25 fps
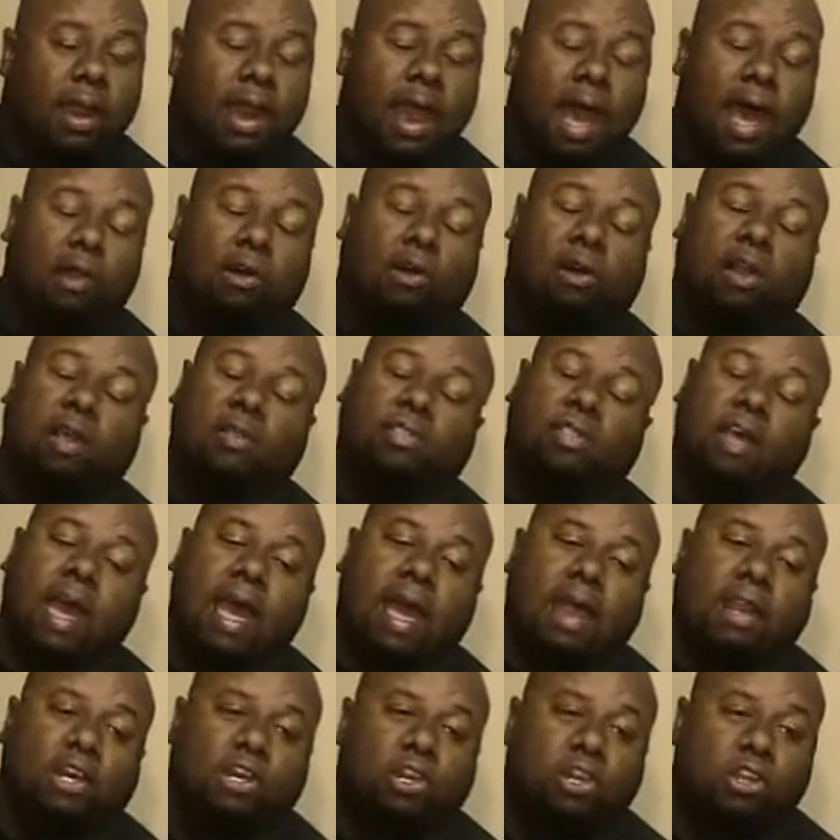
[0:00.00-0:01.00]
Not only
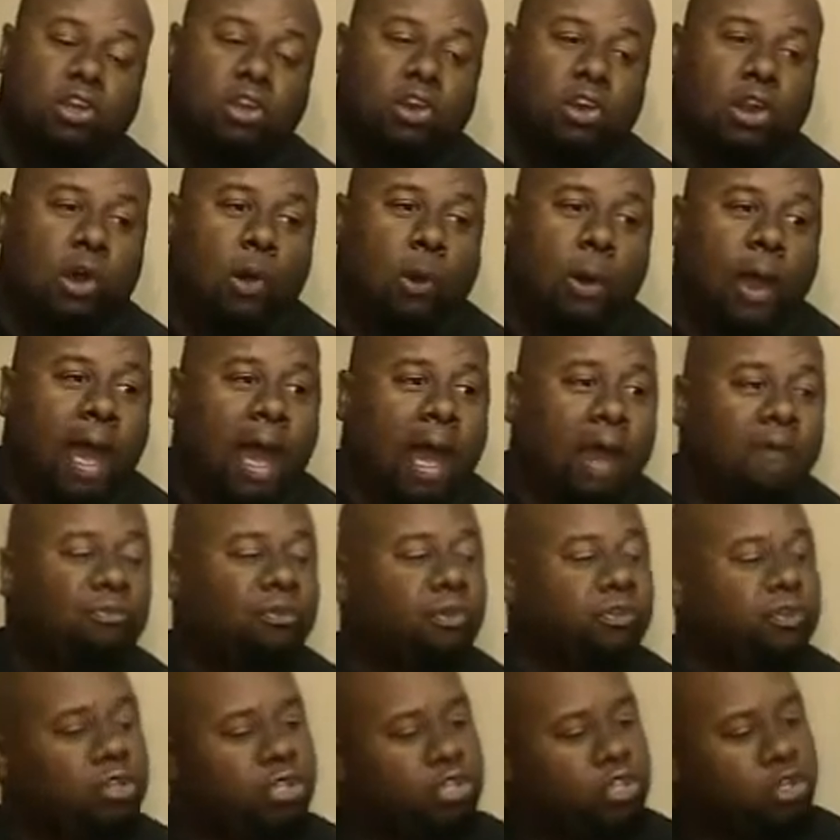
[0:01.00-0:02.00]
that, do you know
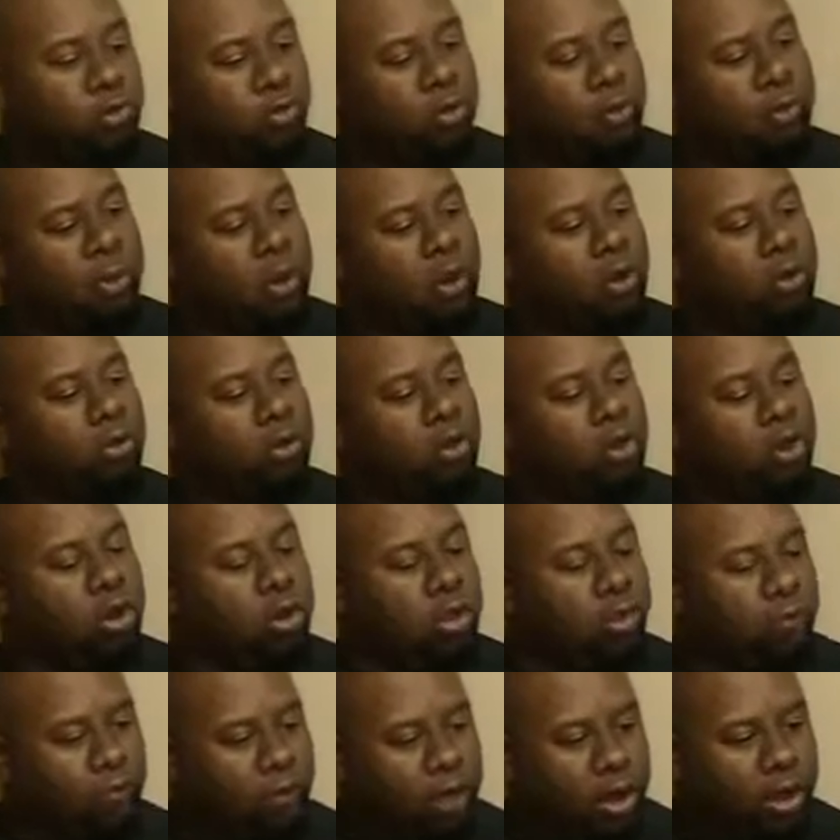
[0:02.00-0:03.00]
after the Super Bowl, you know
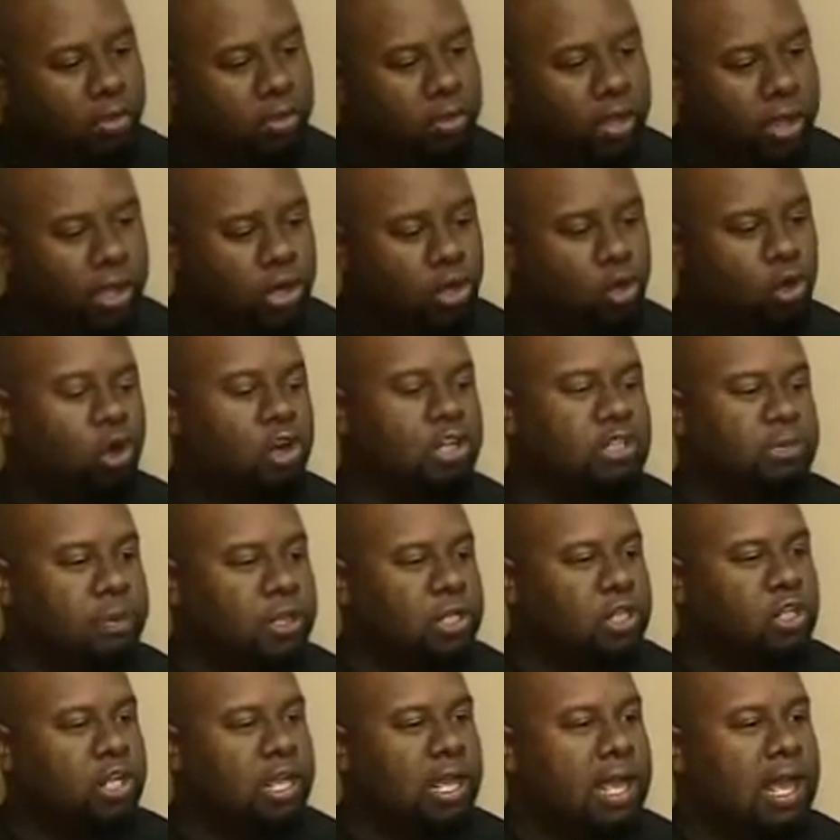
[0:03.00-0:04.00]
you figure the
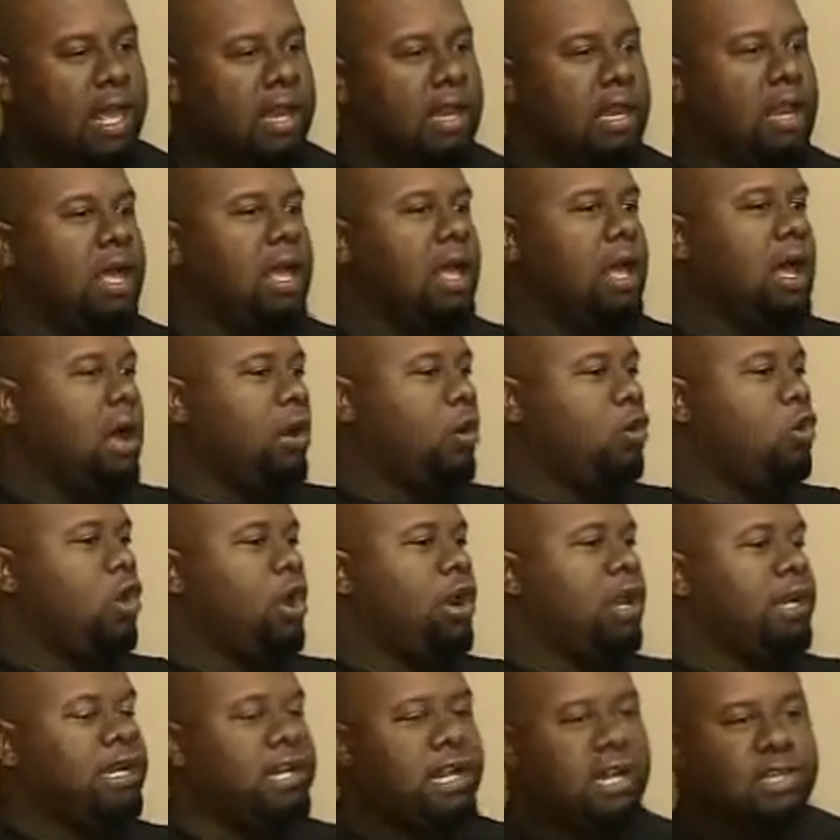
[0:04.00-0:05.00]
endorsements you get. I'm
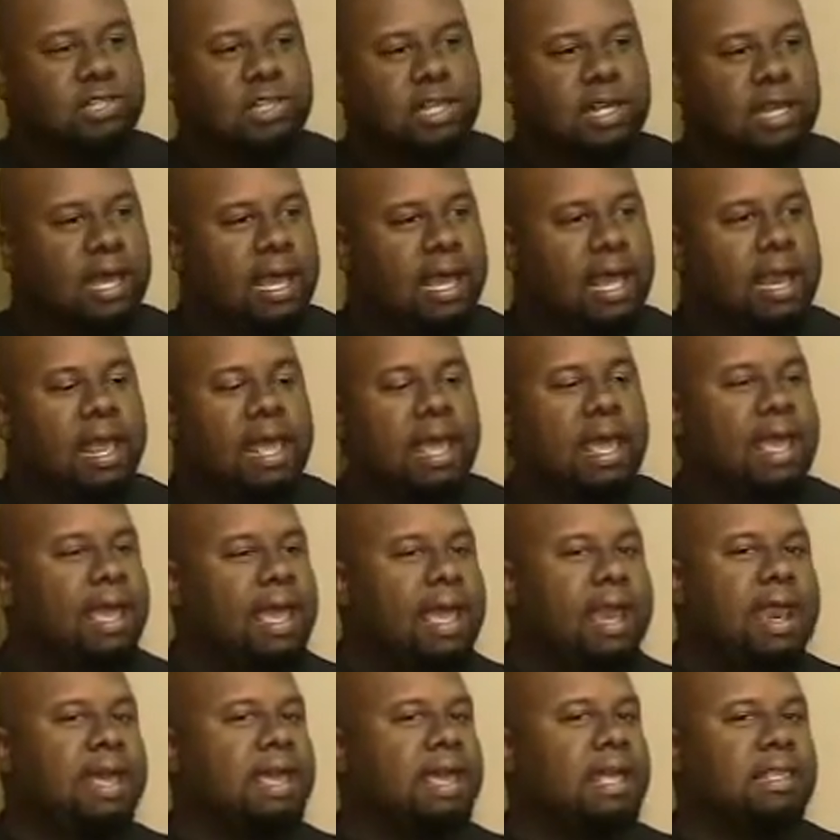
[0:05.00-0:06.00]
going to Disneyland. Oh,
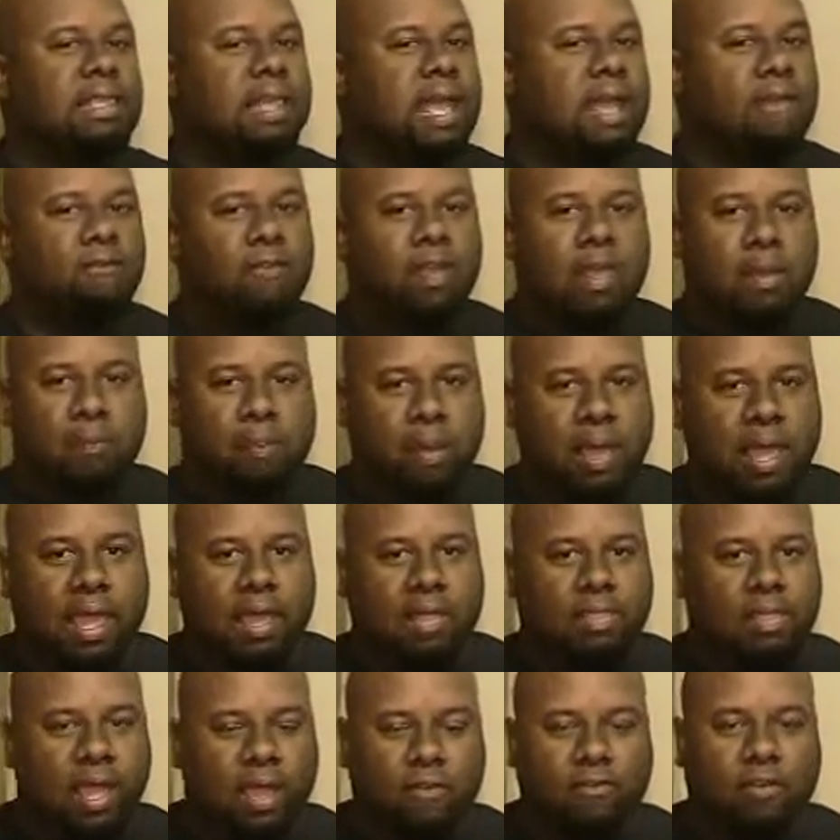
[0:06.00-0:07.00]
he didn't get the
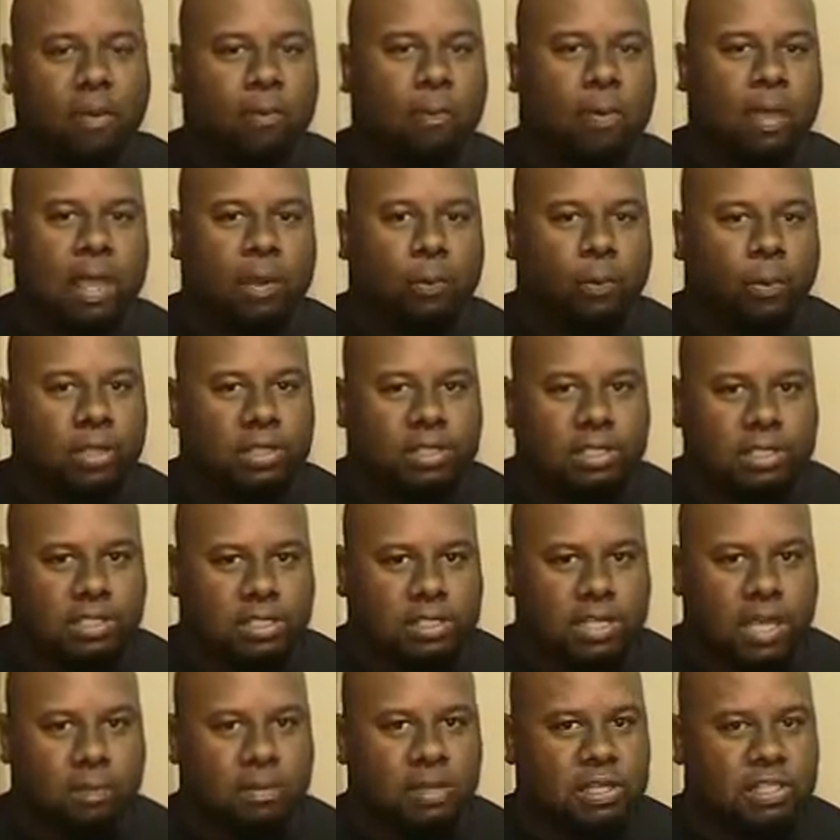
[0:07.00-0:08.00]
MVP. The MVP went
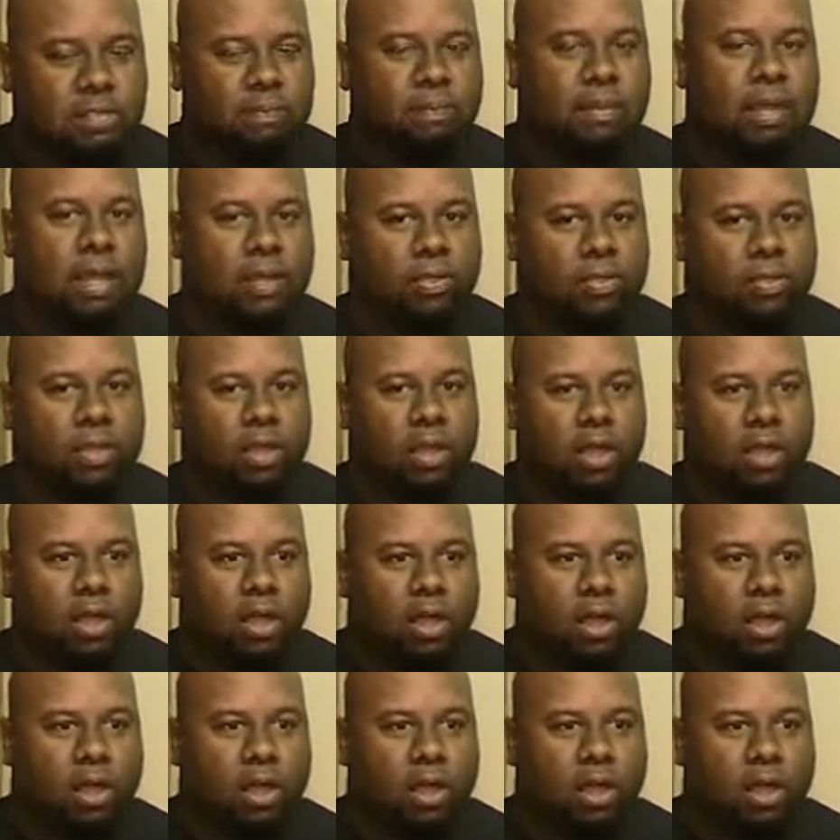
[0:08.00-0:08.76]
to Timmy Smith,